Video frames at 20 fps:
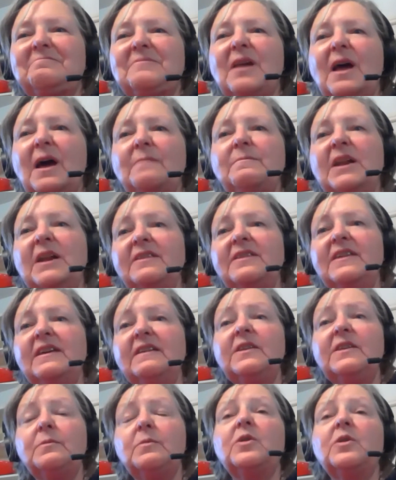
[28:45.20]
I
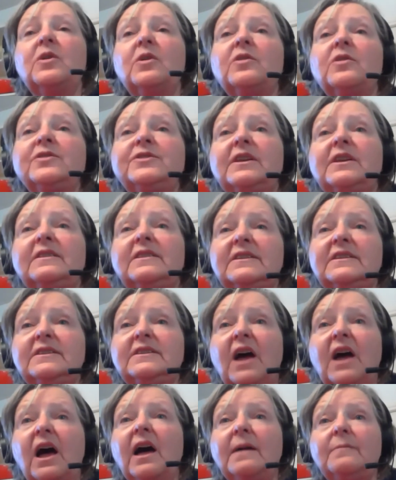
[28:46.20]
think there were girls at this
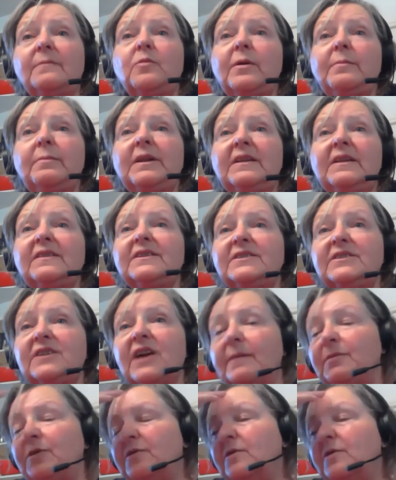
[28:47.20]
time, women at this
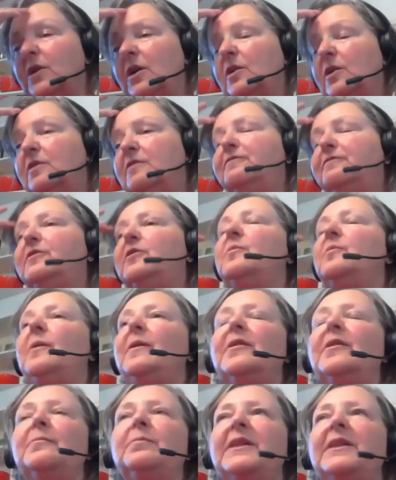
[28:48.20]
time who flew
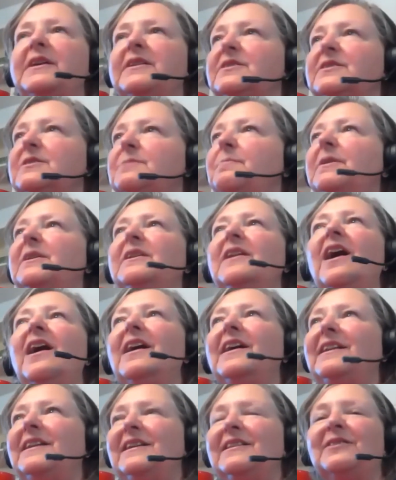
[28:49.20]
airplanes, but
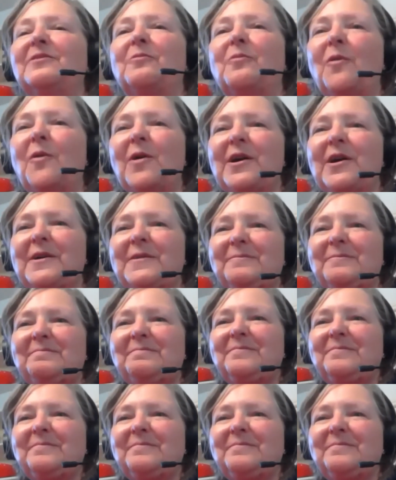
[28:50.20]
not in the war.